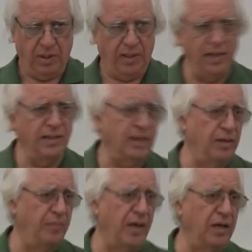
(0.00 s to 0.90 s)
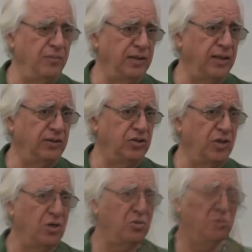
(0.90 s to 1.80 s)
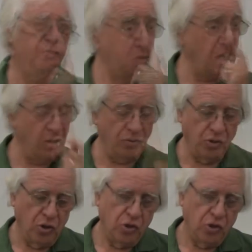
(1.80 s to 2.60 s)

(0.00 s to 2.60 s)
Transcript: and on the bottom to get the snare drum sound,